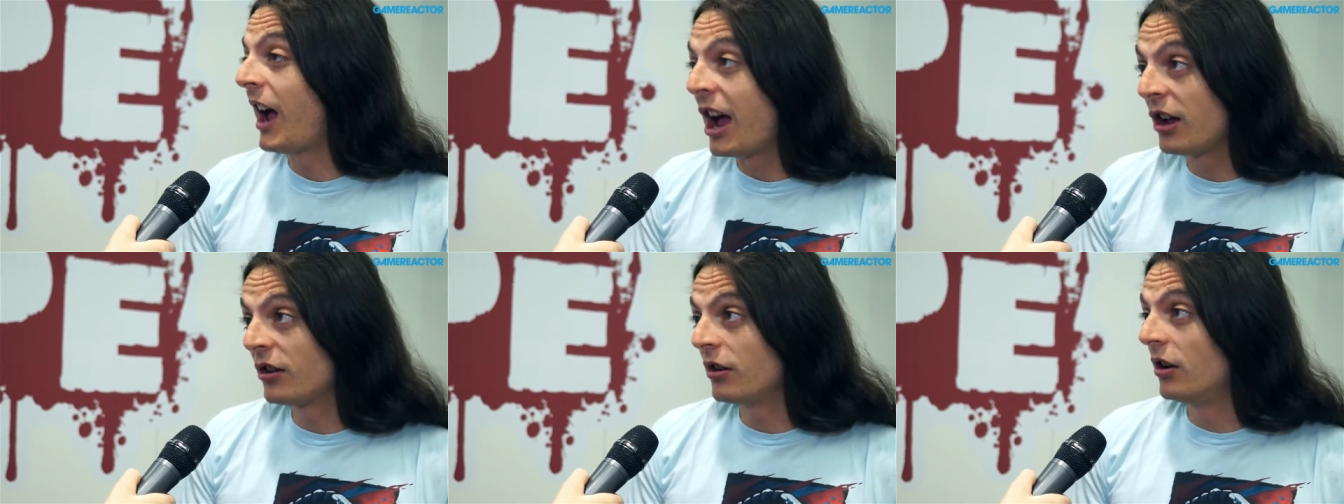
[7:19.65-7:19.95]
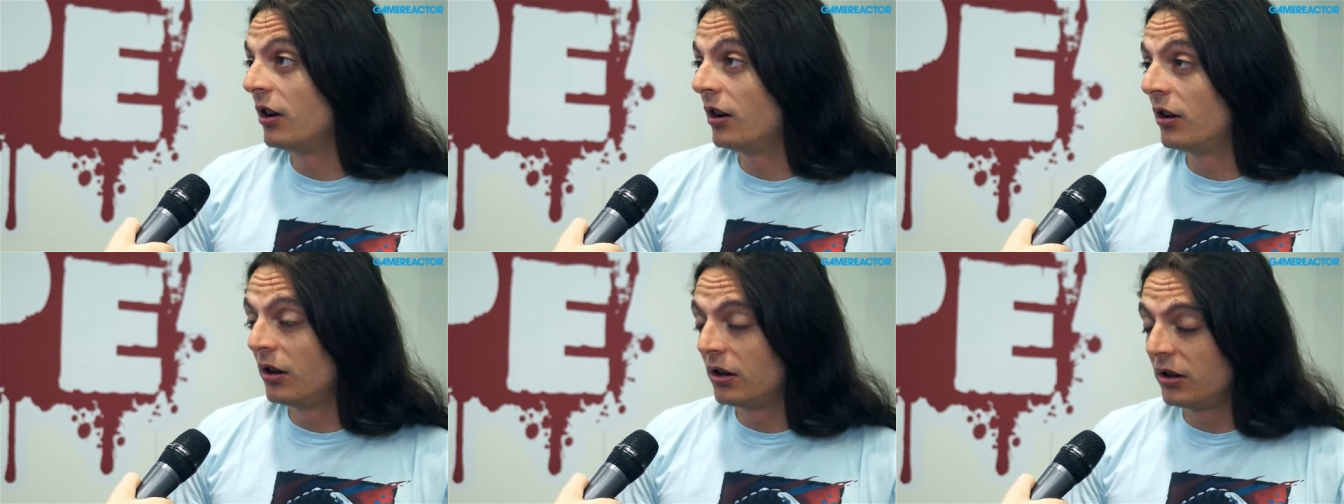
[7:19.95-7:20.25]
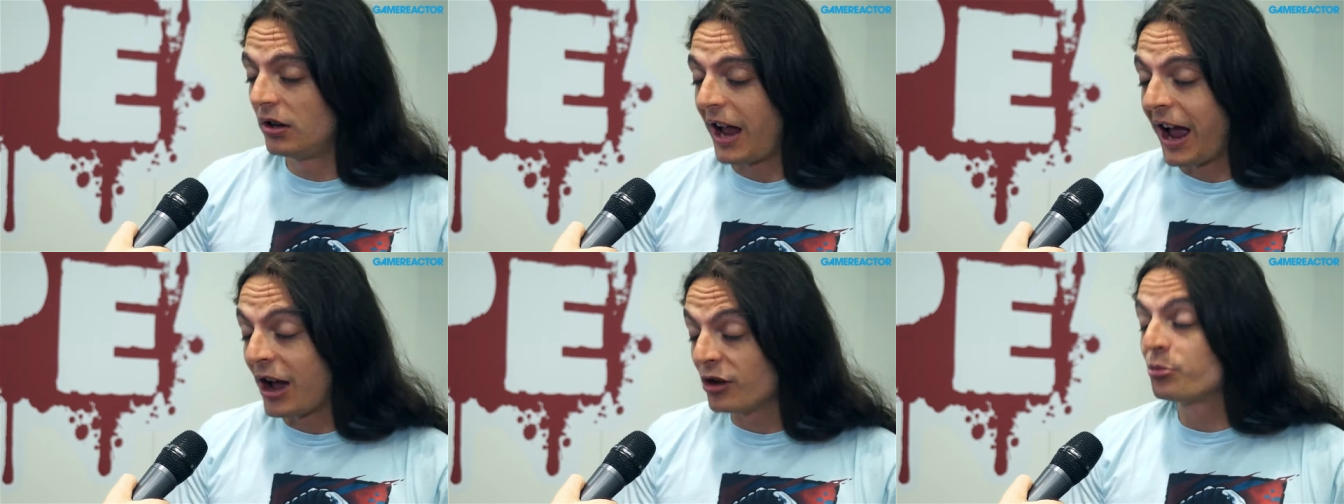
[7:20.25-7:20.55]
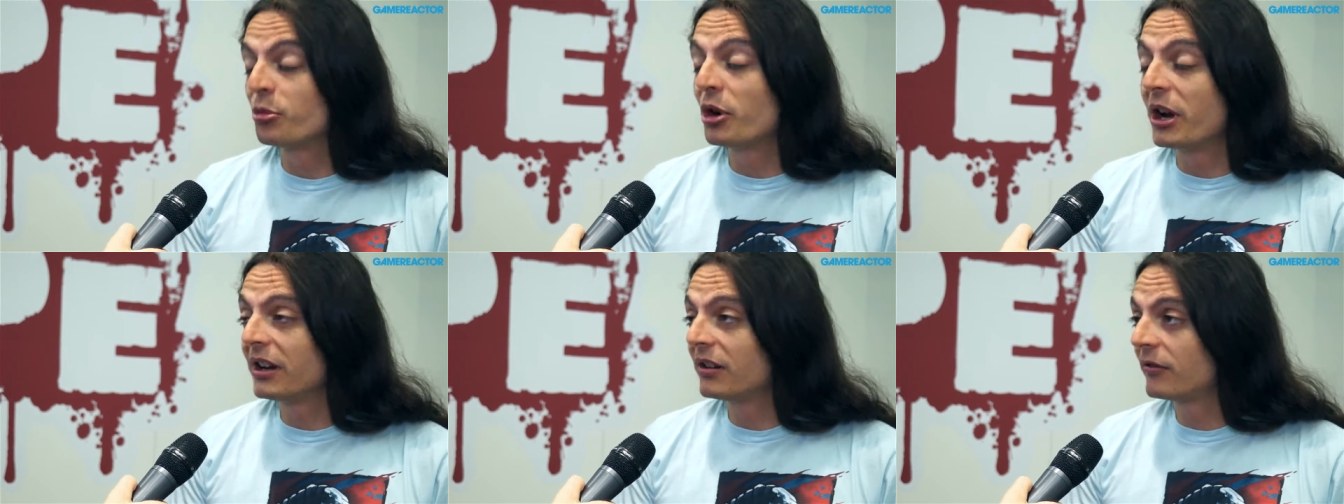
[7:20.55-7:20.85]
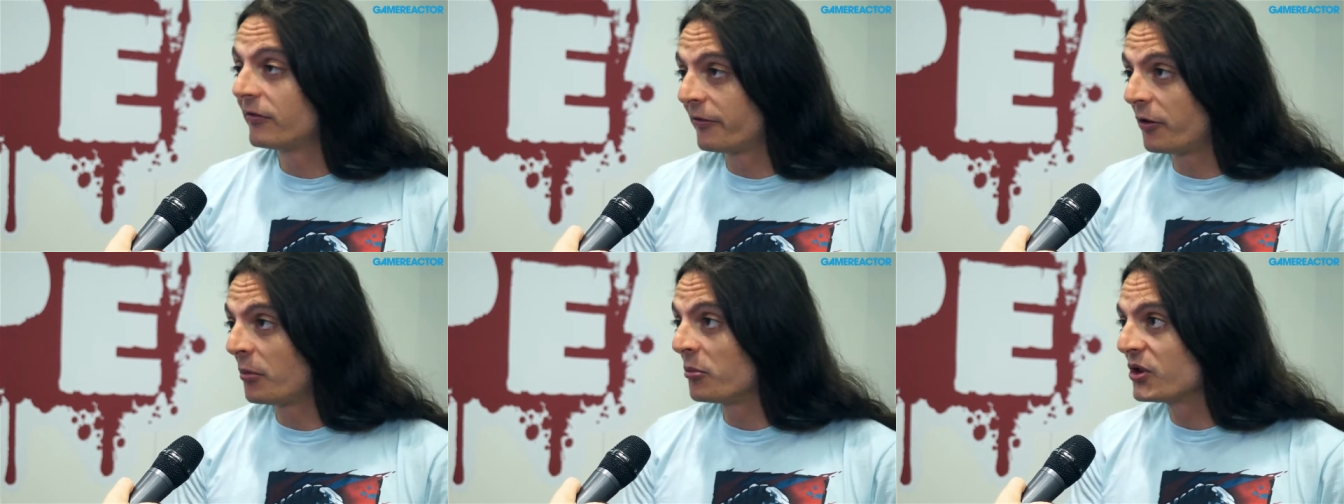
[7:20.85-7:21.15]
out, outbreak
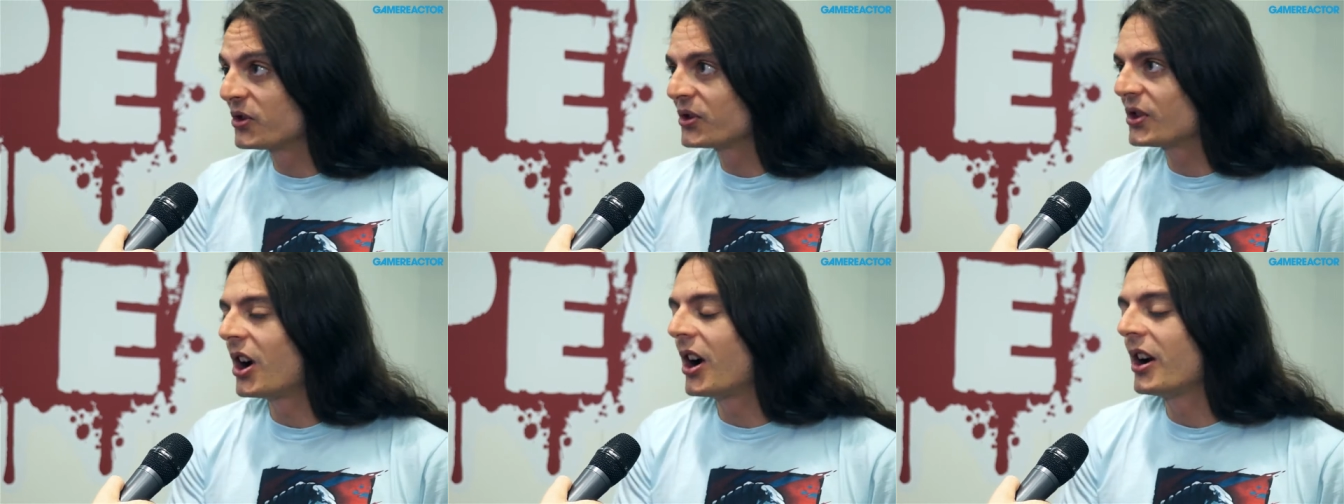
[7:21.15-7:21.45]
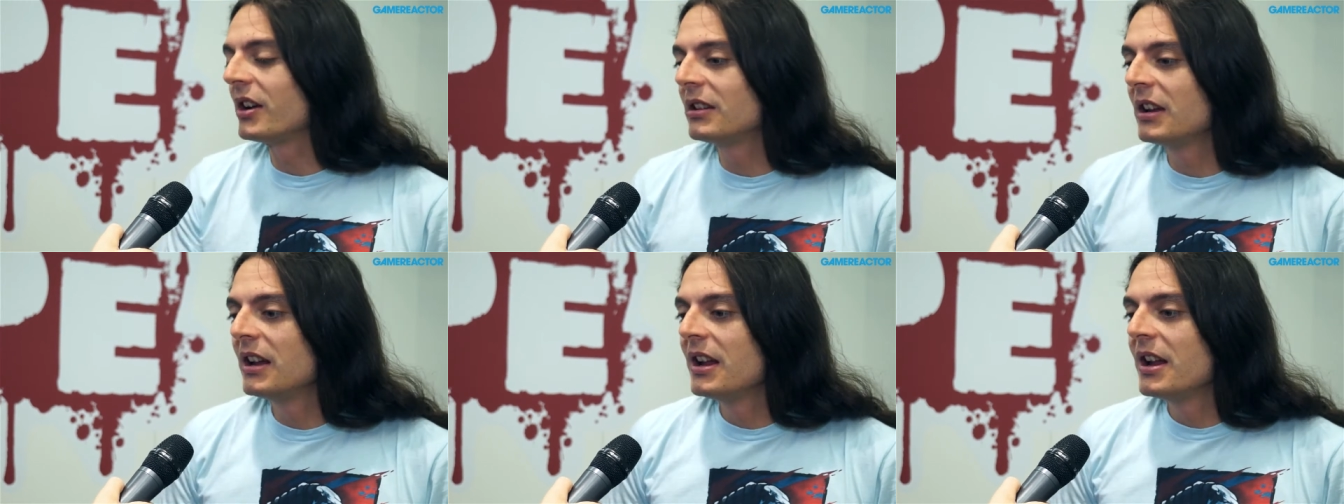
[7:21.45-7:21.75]
from the start.